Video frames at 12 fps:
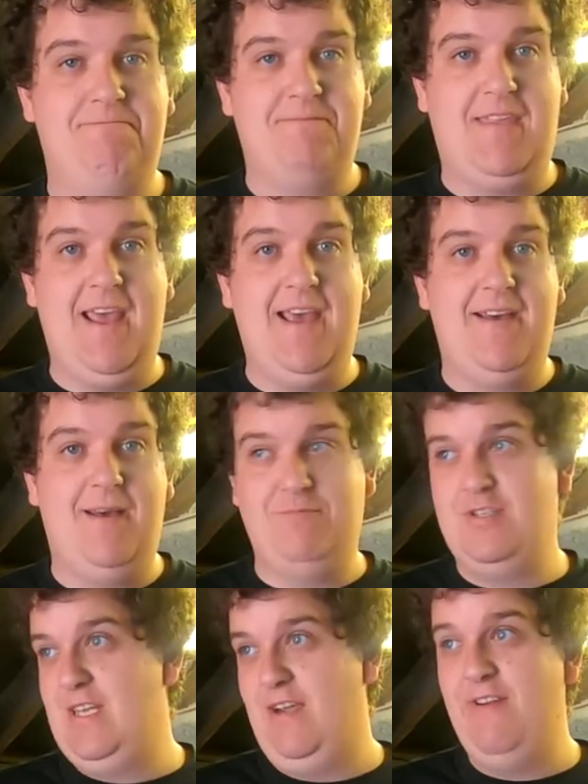Yeah, I'm
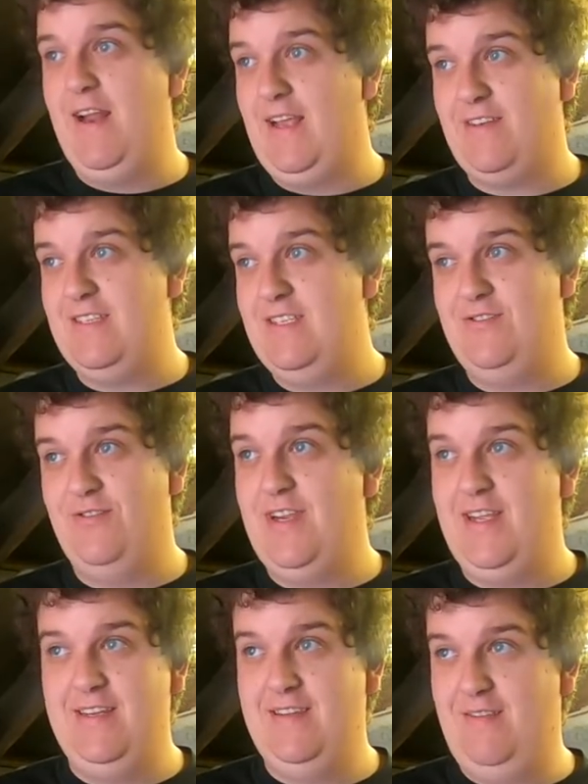just staring at it because it's
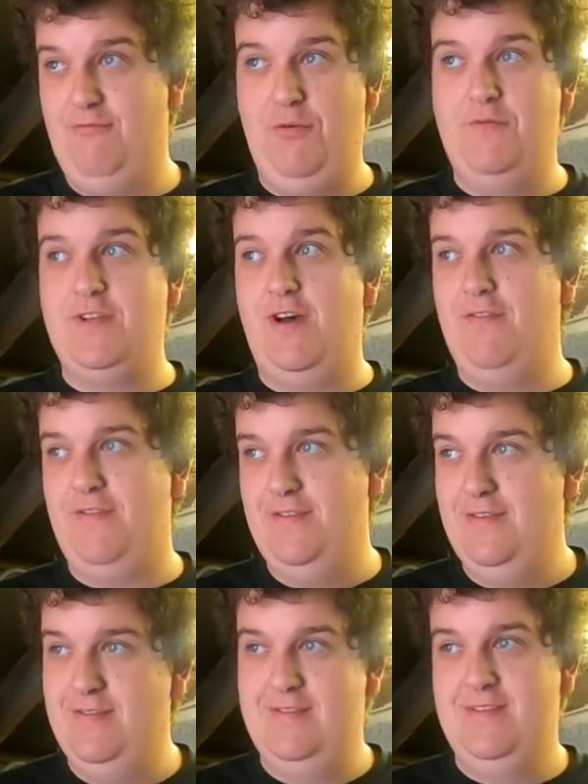sunny and the roof's off
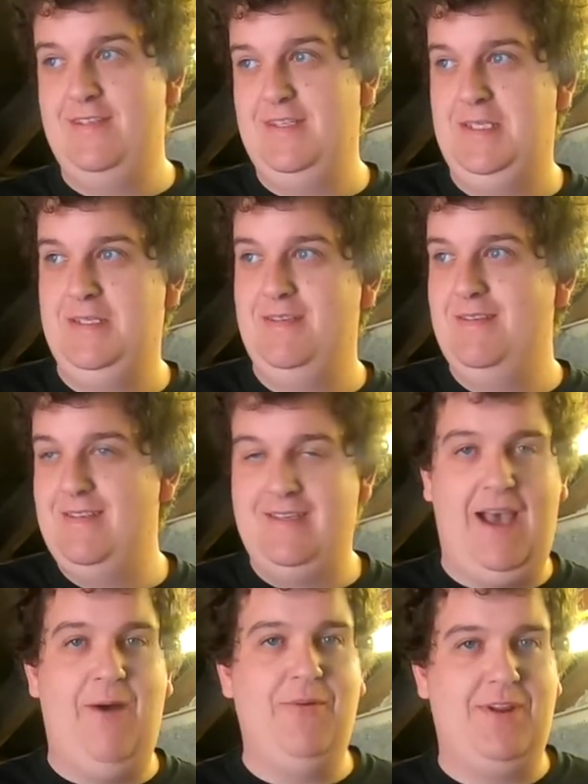and
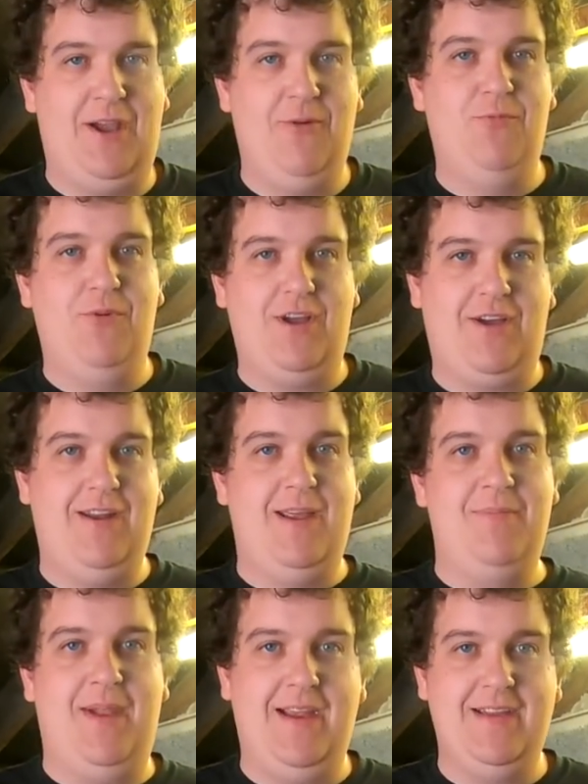I want to go and work on it
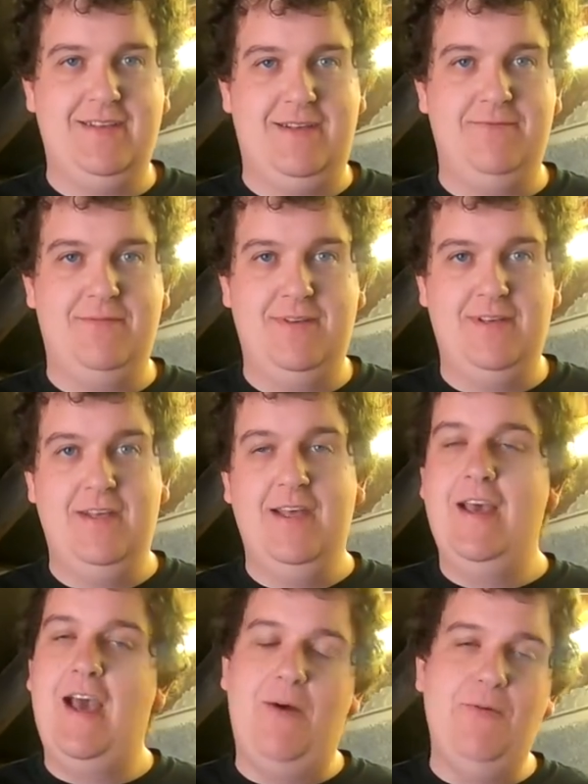and play. So
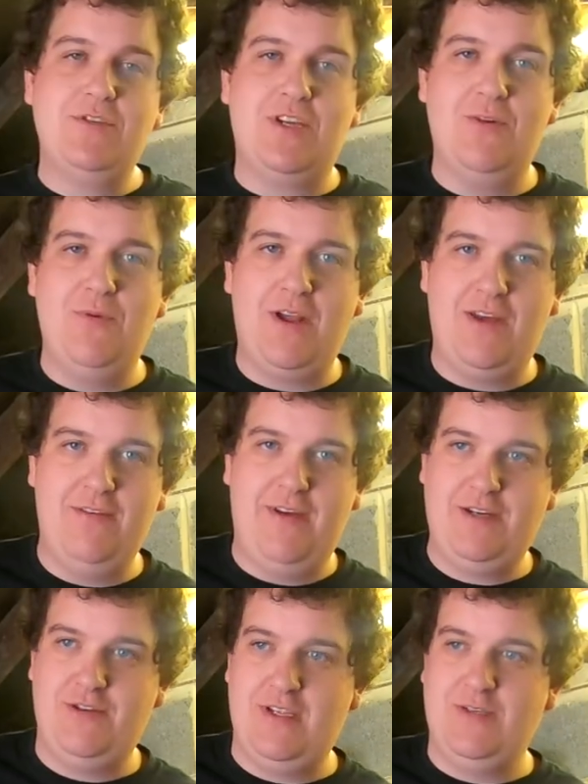I was going to work on the
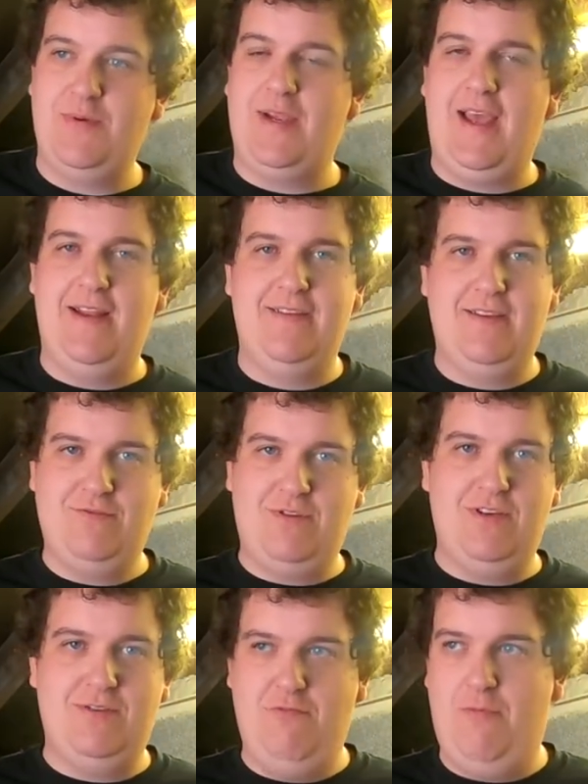Vectra this weekend. I was
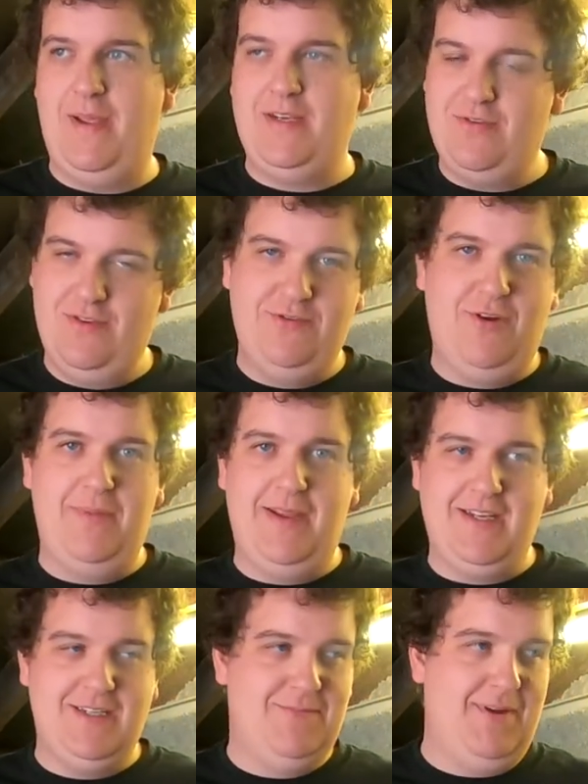going to replace all the drop
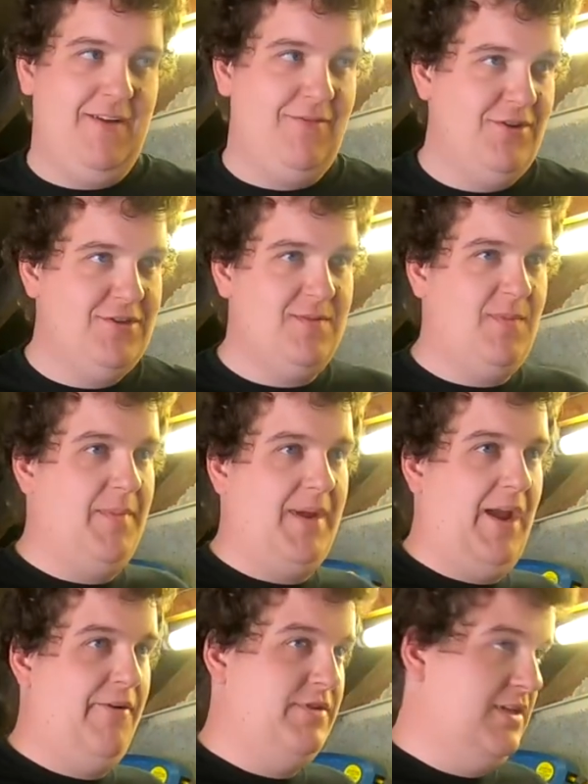links, but I've lost them in my
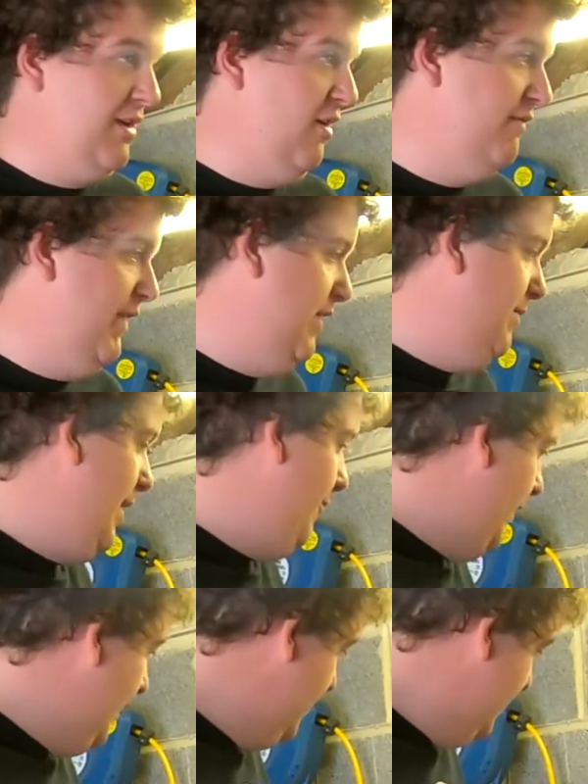garage and I can't find them anywhere.